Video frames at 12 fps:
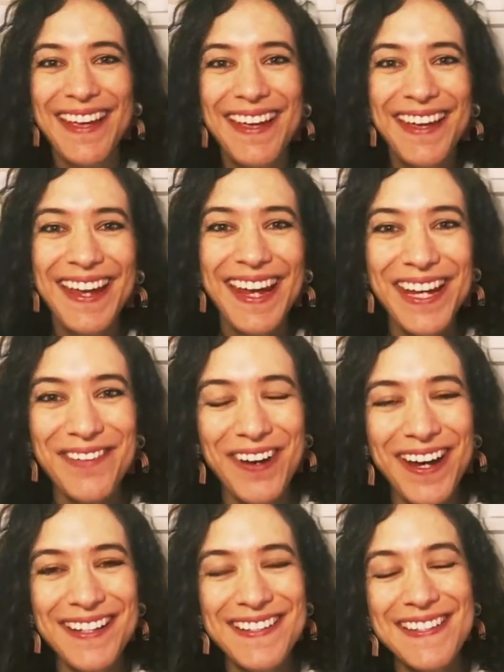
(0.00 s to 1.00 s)
Hey
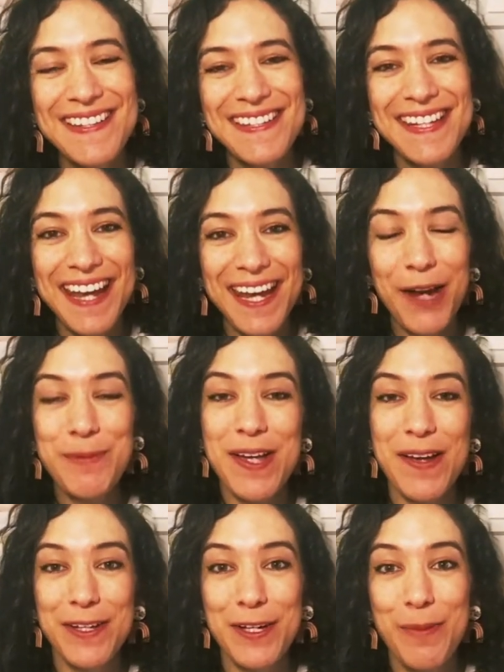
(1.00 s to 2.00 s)
friends, today I'm
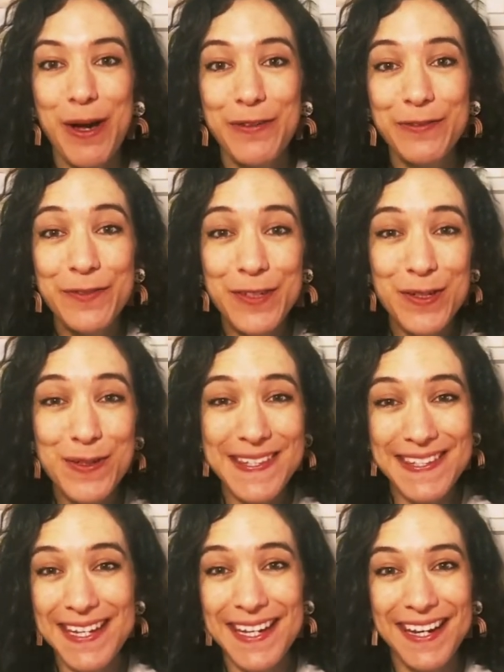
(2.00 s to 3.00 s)
talking about food
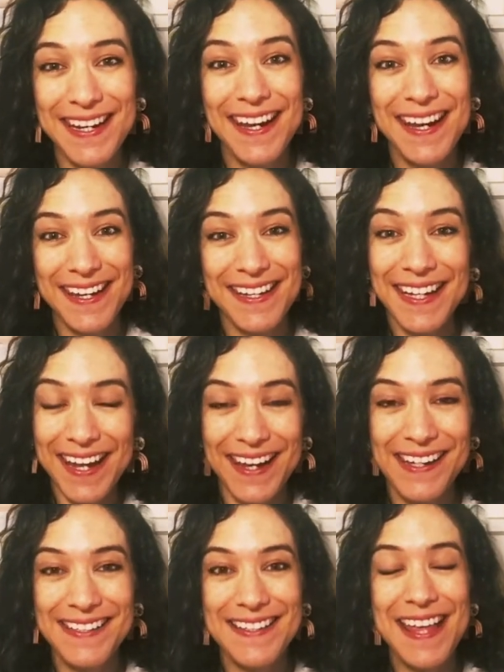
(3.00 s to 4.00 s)
sneaking in
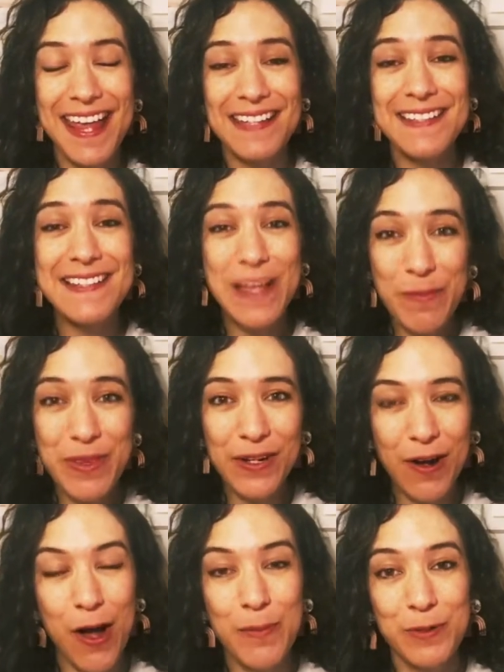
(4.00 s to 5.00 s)
kids and some of the
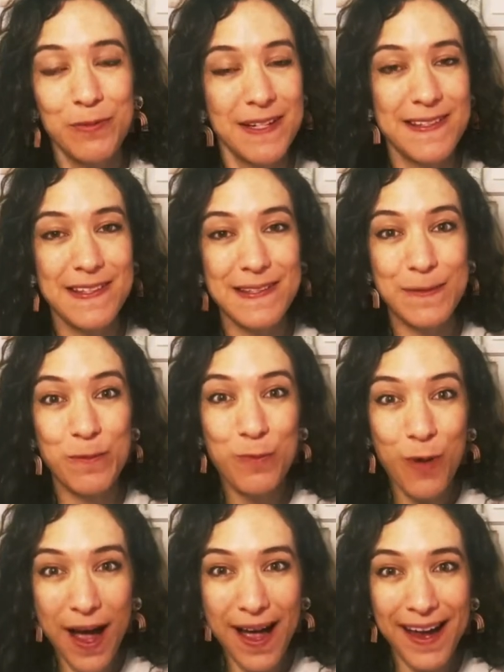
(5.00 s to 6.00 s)
common reasons
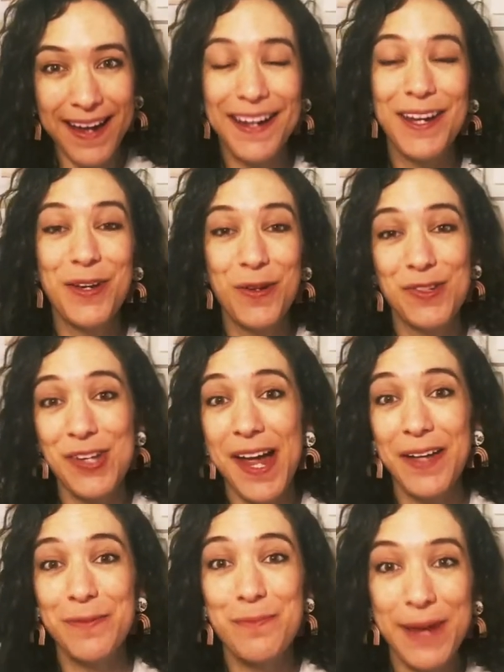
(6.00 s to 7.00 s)
why your
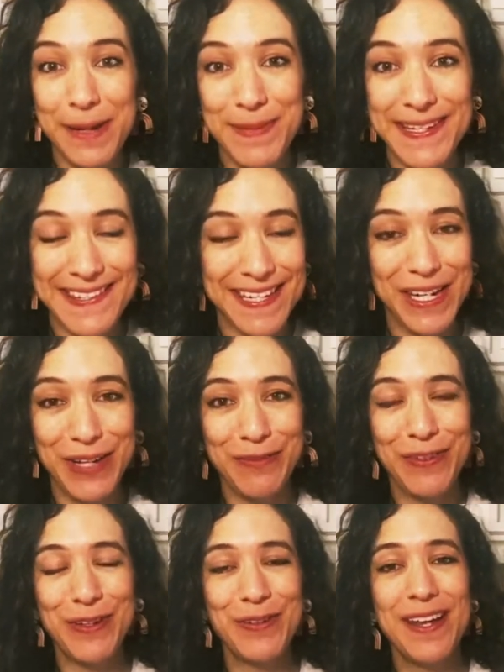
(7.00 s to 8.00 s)
child might be sneaking
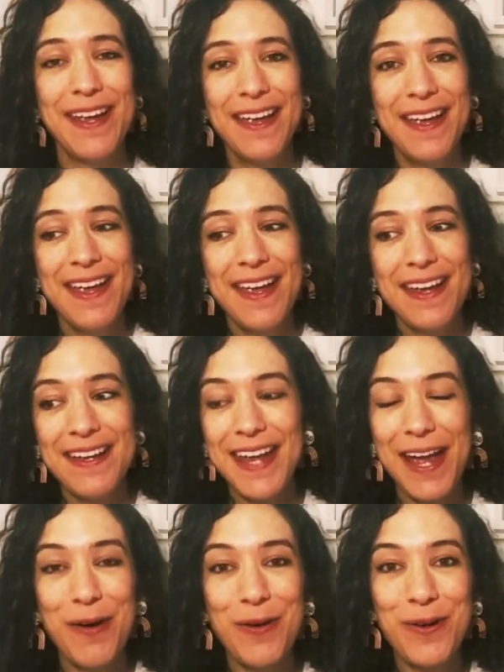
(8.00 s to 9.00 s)
food.
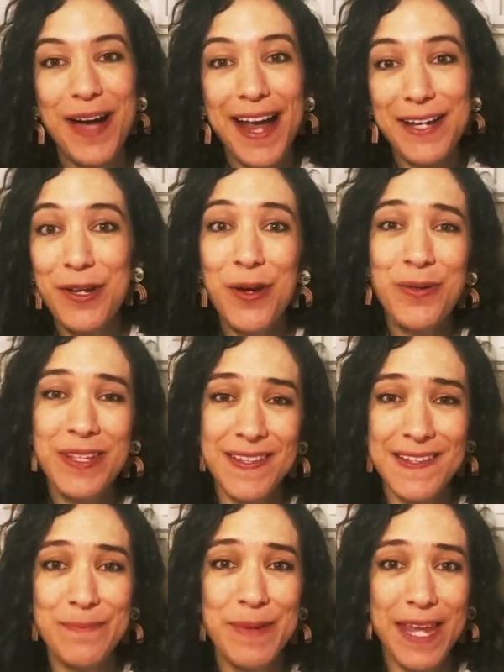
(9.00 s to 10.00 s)
Now, I know that this
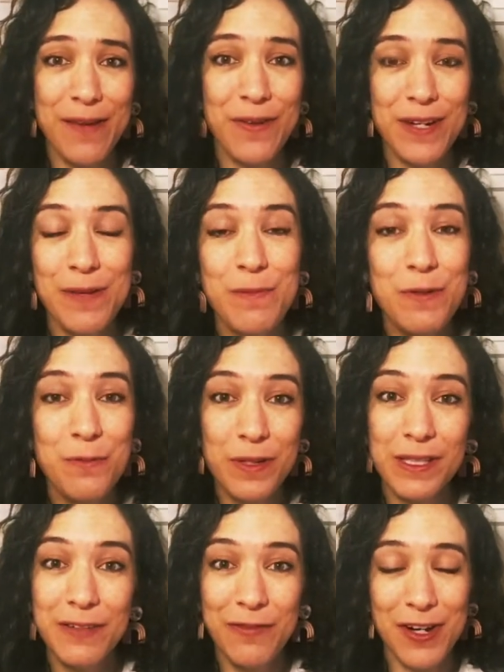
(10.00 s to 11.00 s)
behavior can be
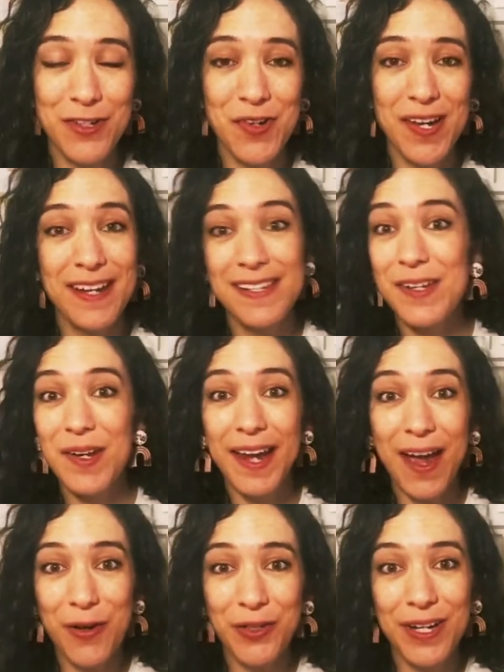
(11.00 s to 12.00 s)
really frustrating to
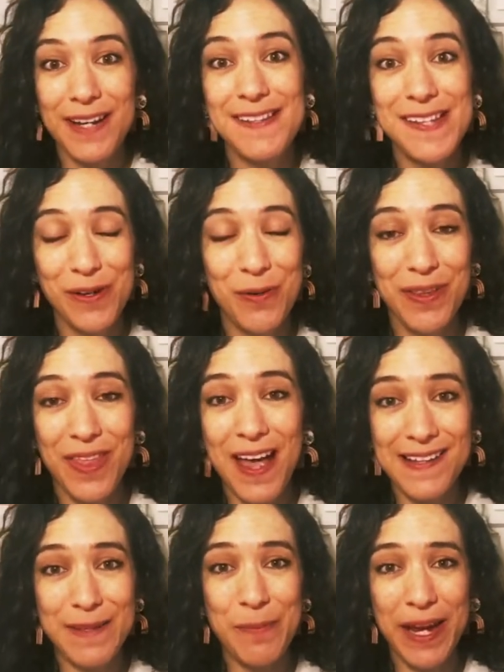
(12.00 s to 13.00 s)
encounter and deal with
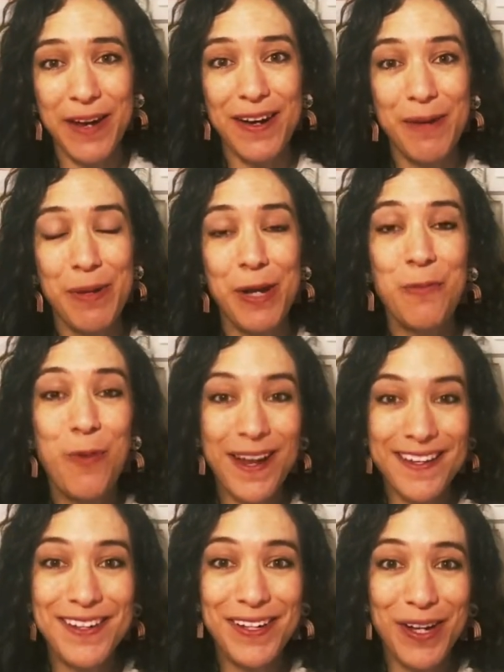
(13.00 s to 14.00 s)
as a parent, but I want
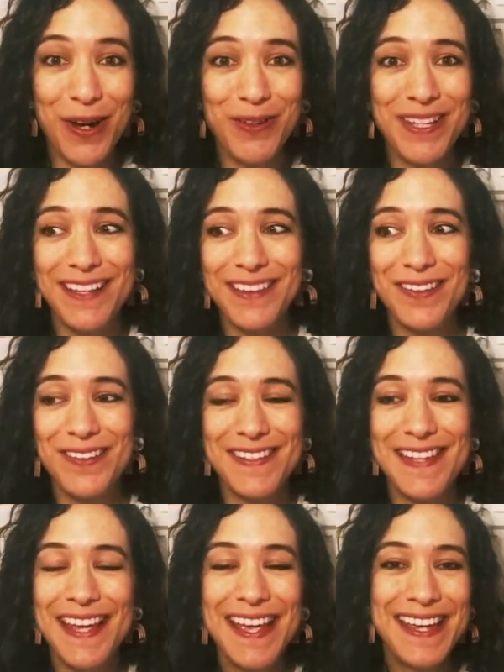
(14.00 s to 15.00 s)
you to know that there's
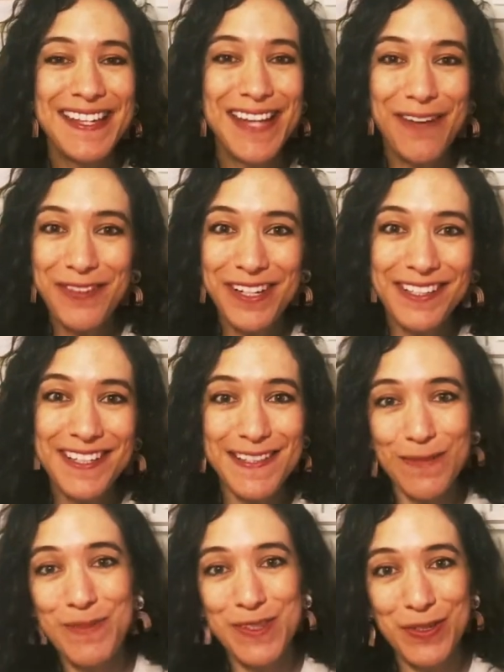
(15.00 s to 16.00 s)
definitely
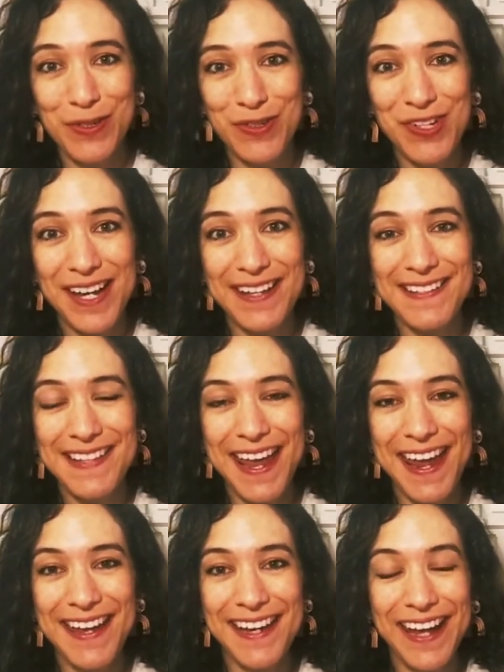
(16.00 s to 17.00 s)
some solutions,
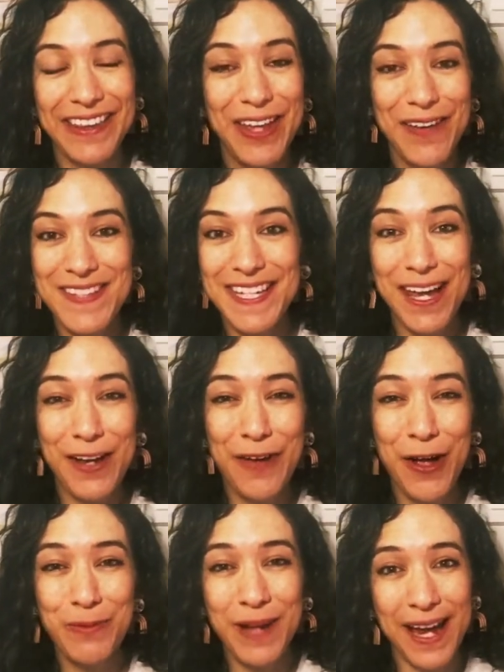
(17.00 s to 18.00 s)
and I'd love to kind of
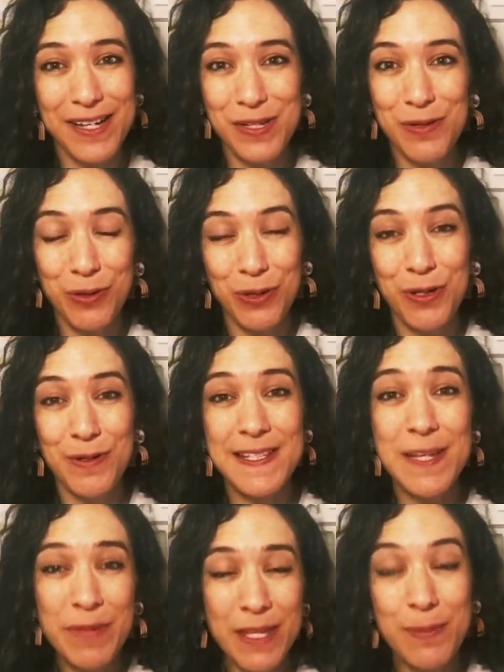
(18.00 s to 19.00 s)
help guide you through
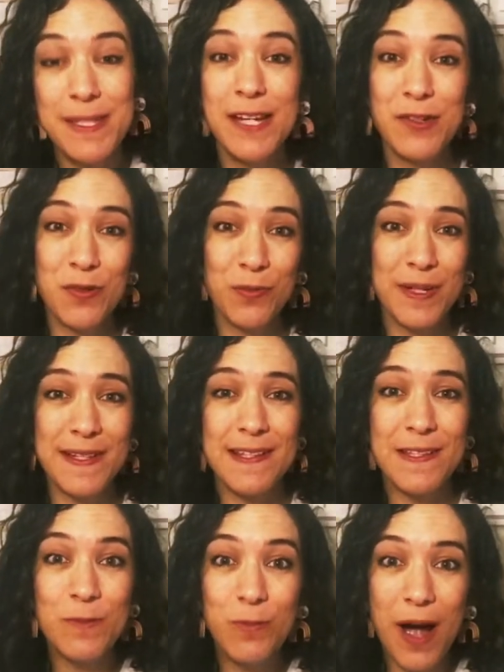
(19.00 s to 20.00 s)
some of the potential
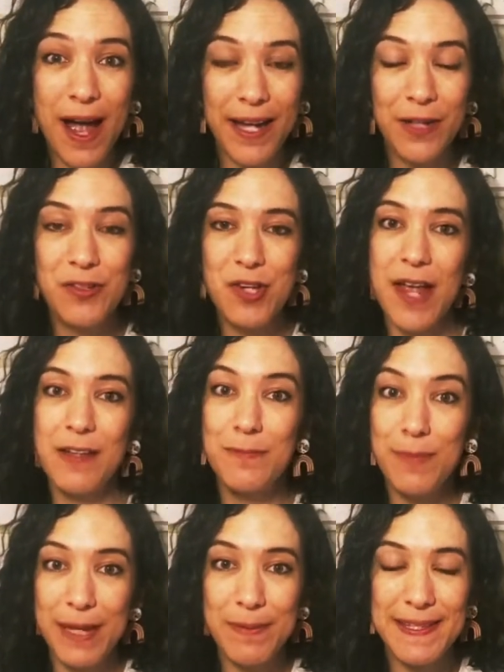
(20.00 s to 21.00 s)
reasons why your child
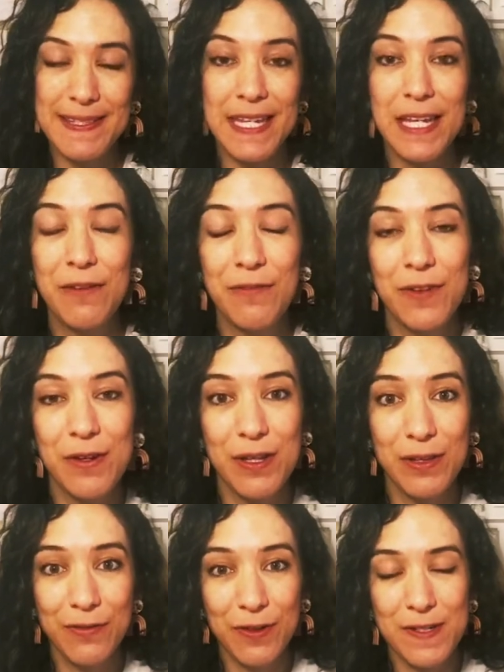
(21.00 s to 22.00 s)
may be sneaking food in the
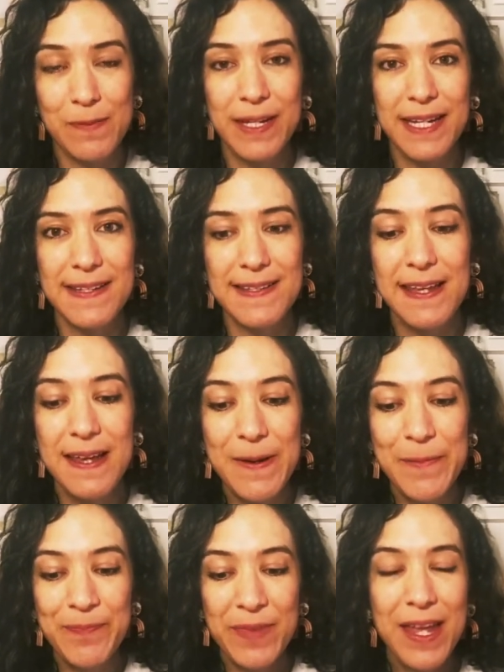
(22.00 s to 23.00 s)
first place.
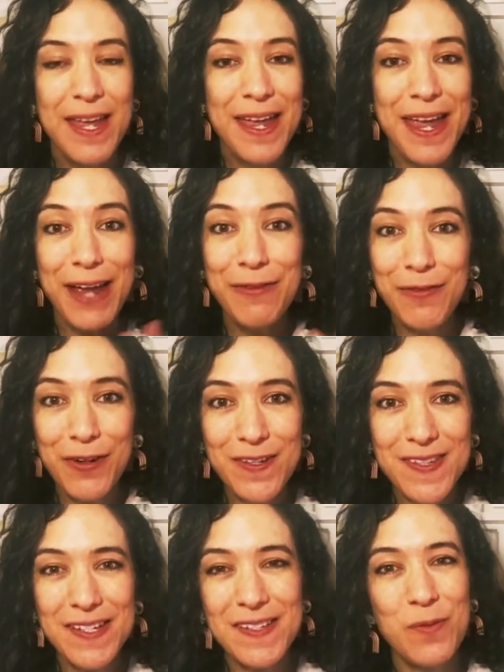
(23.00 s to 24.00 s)
And first,
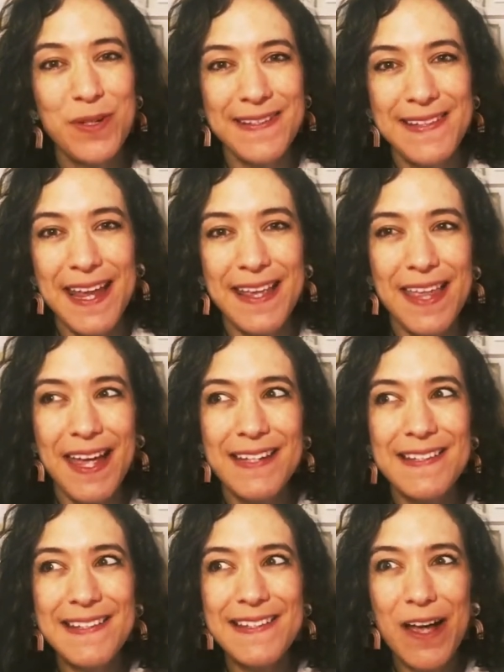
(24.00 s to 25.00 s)
I just want to say that
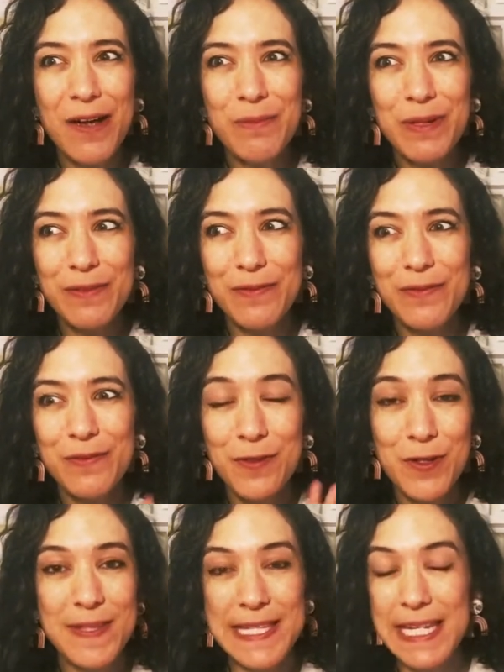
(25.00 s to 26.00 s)
some
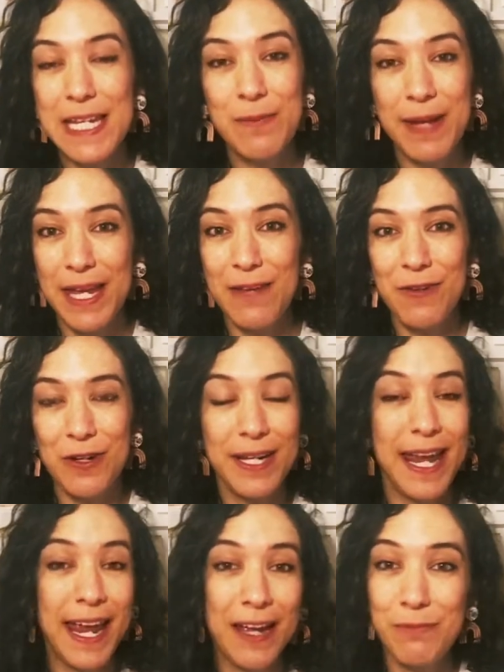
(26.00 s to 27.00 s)
food sneaking behavior
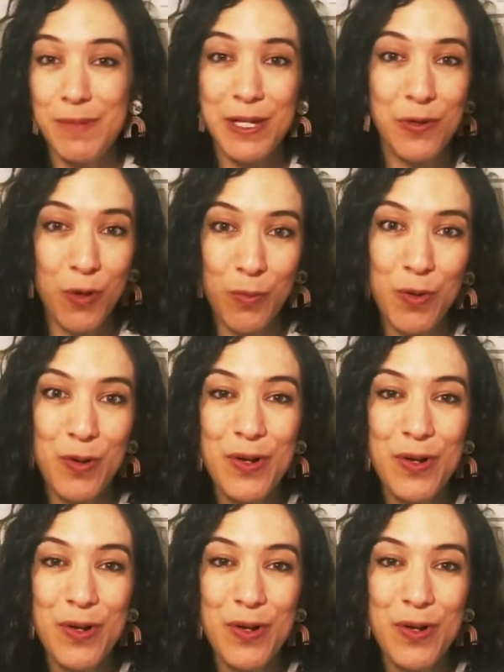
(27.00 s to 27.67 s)
can be normal.